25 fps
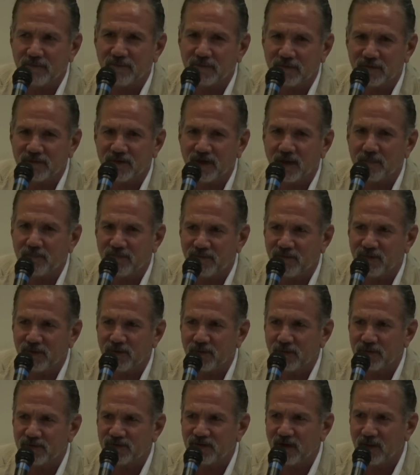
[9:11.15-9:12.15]

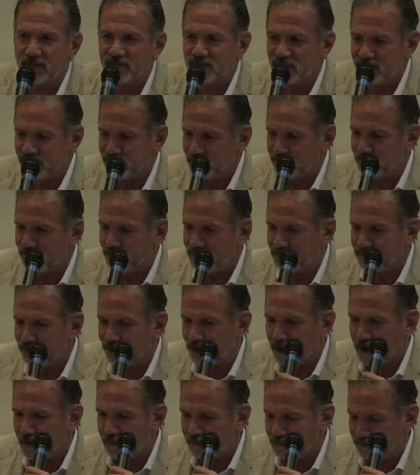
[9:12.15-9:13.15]
substance abuse
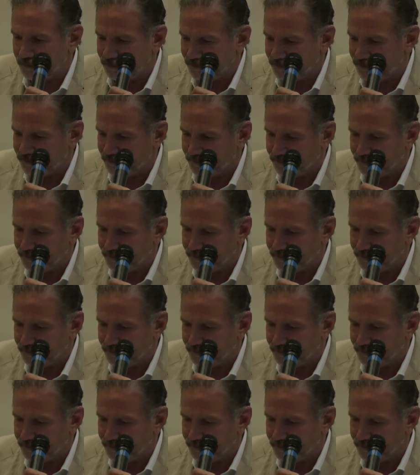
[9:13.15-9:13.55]
problems.